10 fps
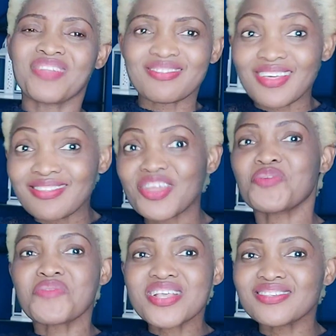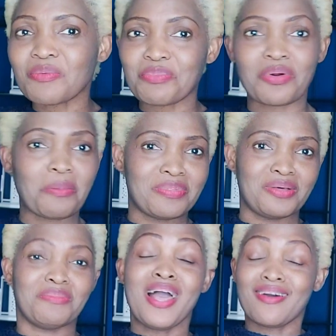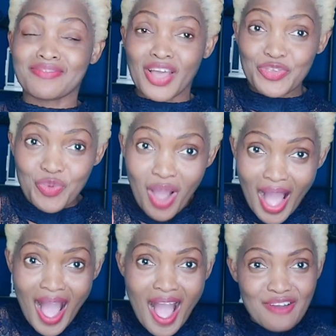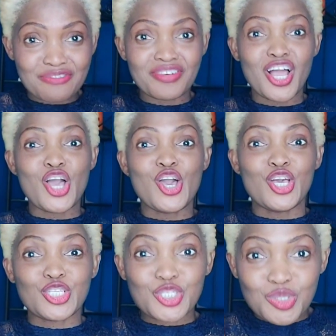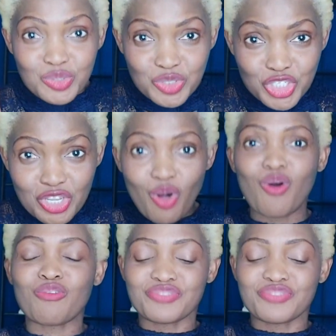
then there is a problem that you have to solve.